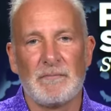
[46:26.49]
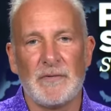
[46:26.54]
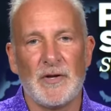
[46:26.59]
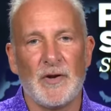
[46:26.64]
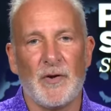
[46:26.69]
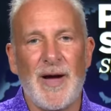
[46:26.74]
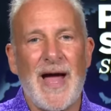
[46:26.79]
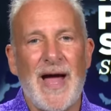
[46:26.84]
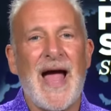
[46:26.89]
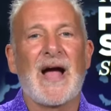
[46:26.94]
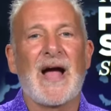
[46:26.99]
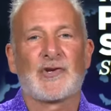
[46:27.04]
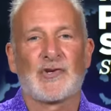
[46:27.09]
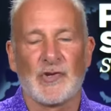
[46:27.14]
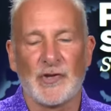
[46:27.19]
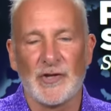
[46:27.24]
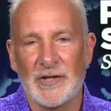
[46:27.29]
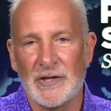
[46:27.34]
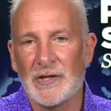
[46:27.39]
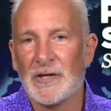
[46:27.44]
you know,
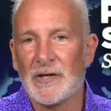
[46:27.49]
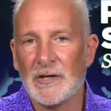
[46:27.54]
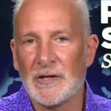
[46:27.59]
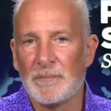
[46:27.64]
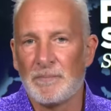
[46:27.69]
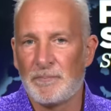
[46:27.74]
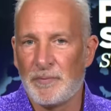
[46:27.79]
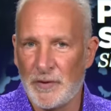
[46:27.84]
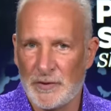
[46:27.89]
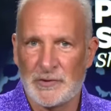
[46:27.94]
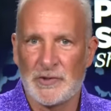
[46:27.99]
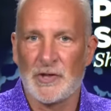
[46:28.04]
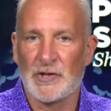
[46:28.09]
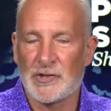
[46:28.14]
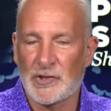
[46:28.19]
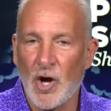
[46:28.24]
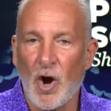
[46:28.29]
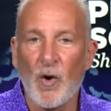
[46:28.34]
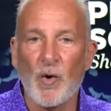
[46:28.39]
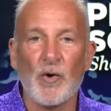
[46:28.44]
actually puts its
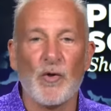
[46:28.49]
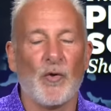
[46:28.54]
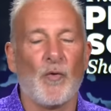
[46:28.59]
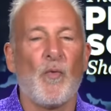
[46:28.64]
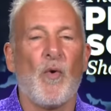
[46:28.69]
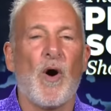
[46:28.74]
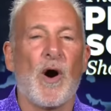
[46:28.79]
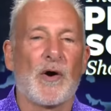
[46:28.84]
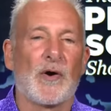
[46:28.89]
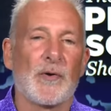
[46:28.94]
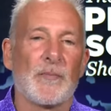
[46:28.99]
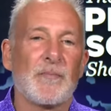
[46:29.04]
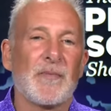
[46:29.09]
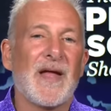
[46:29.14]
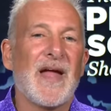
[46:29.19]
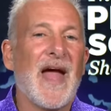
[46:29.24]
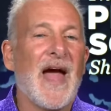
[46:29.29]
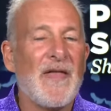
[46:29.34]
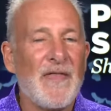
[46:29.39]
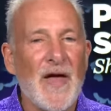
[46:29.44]
toe in the water,
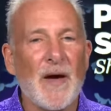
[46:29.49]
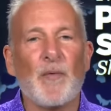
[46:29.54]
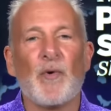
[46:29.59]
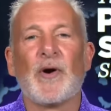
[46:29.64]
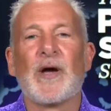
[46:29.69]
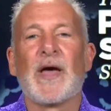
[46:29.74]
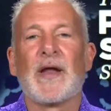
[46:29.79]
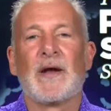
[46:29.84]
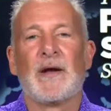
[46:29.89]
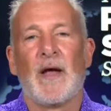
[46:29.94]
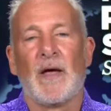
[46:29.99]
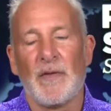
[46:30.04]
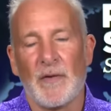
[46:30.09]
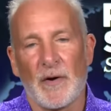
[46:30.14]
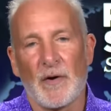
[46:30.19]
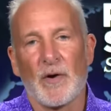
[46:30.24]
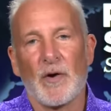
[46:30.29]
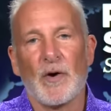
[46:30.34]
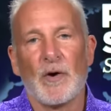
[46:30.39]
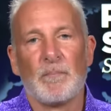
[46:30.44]
and then we'll get
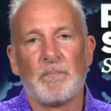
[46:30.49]
another